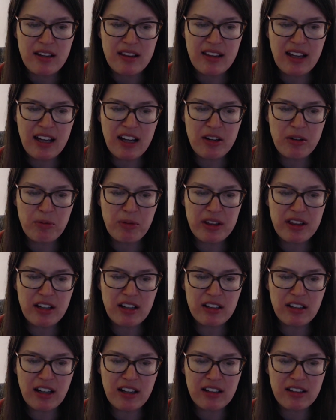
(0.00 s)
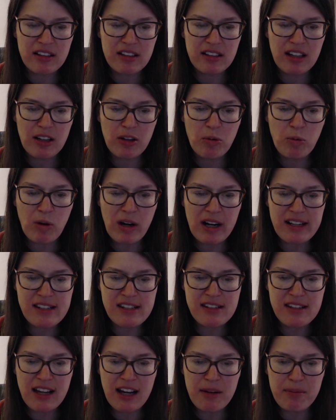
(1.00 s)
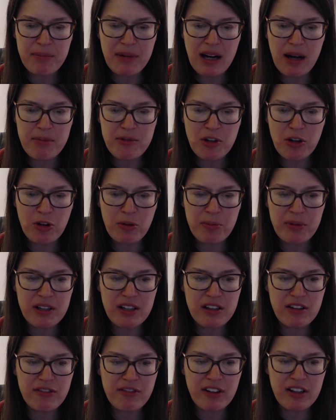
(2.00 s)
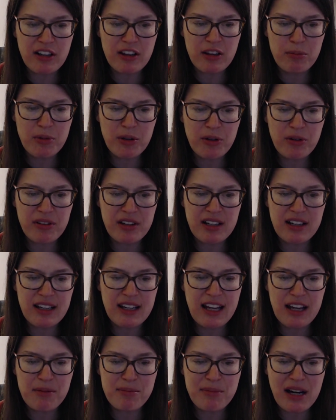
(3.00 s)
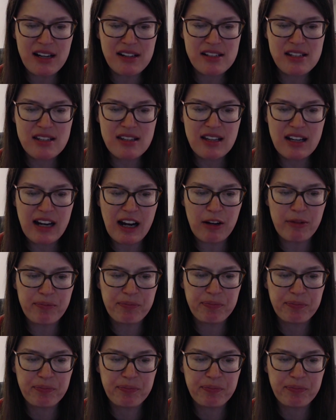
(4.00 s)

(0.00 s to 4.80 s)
Then, with a clunk, a wide slot popped open in the front of the booth and a game box slid out.